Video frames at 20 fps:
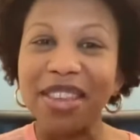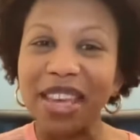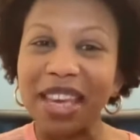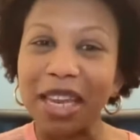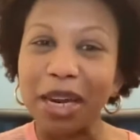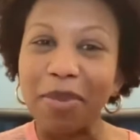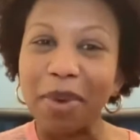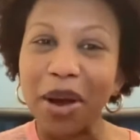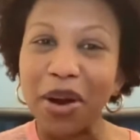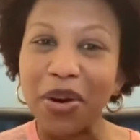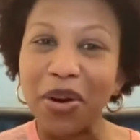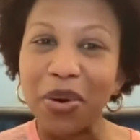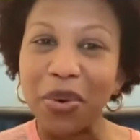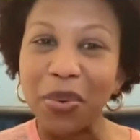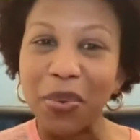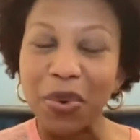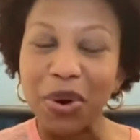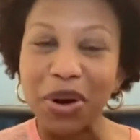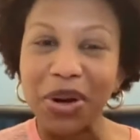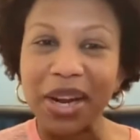thinking about her
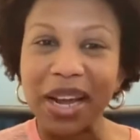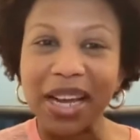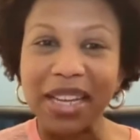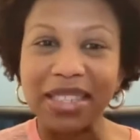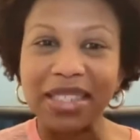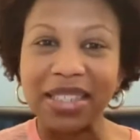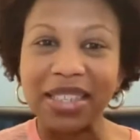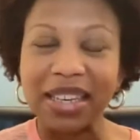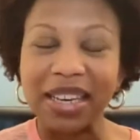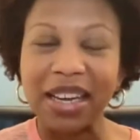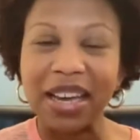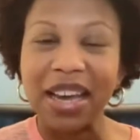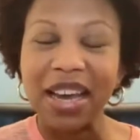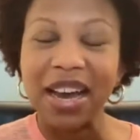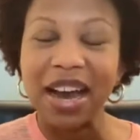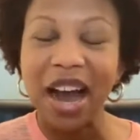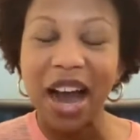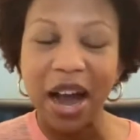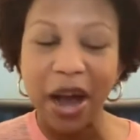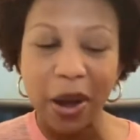work as a
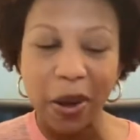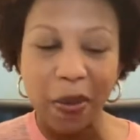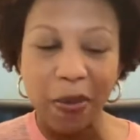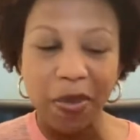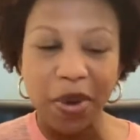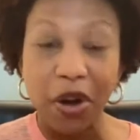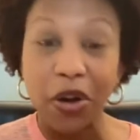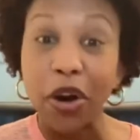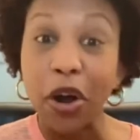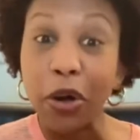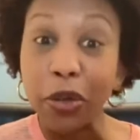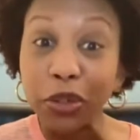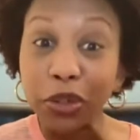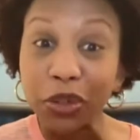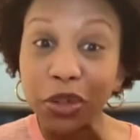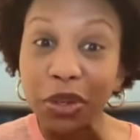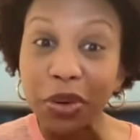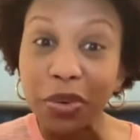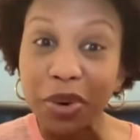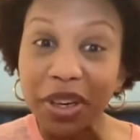um, a
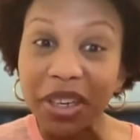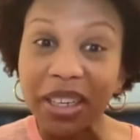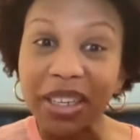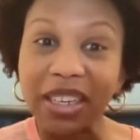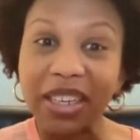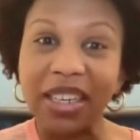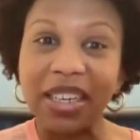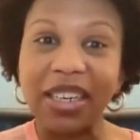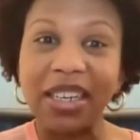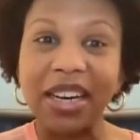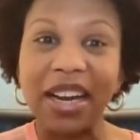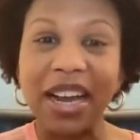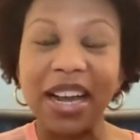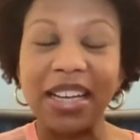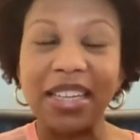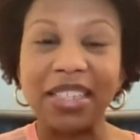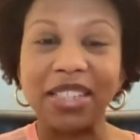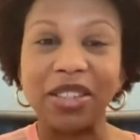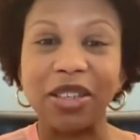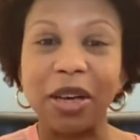cultural worker,
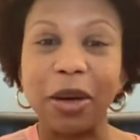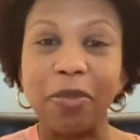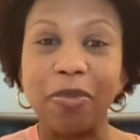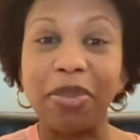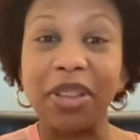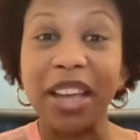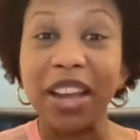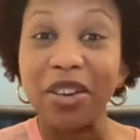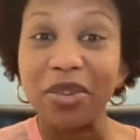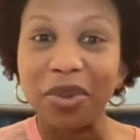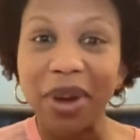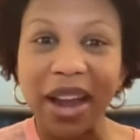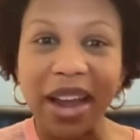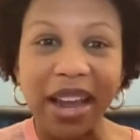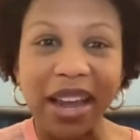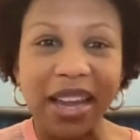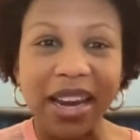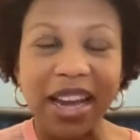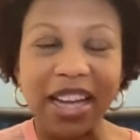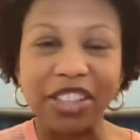as a
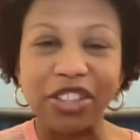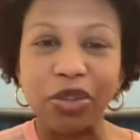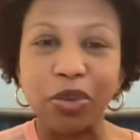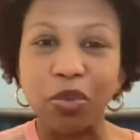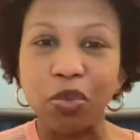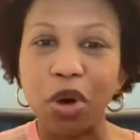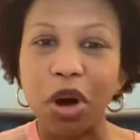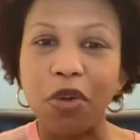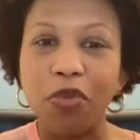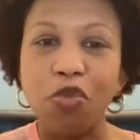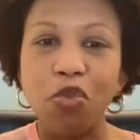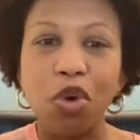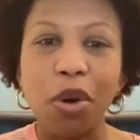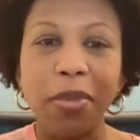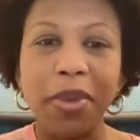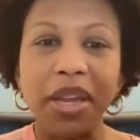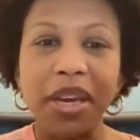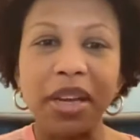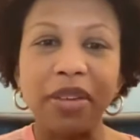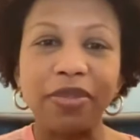playwright, as a, a
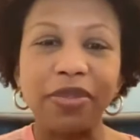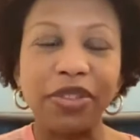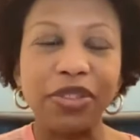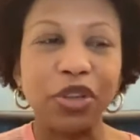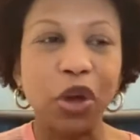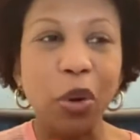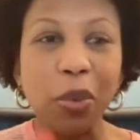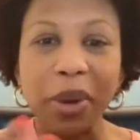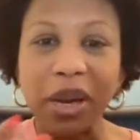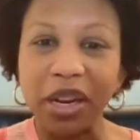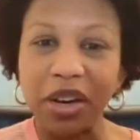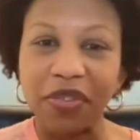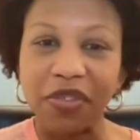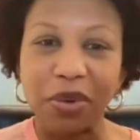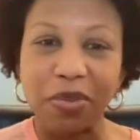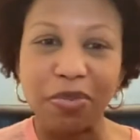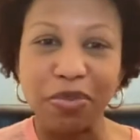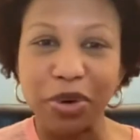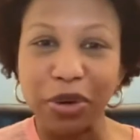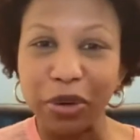woman of so many
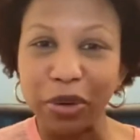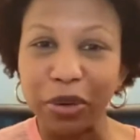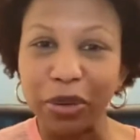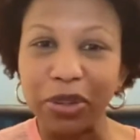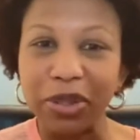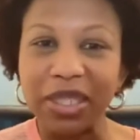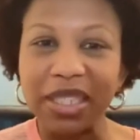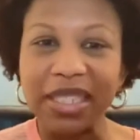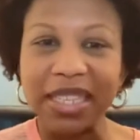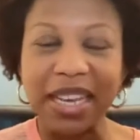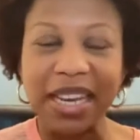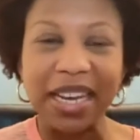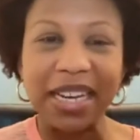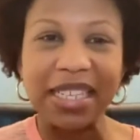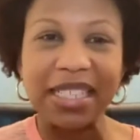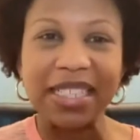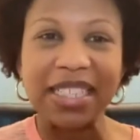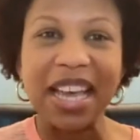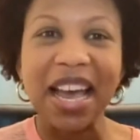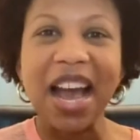different modes.
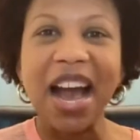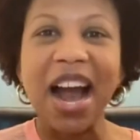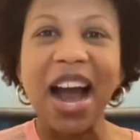And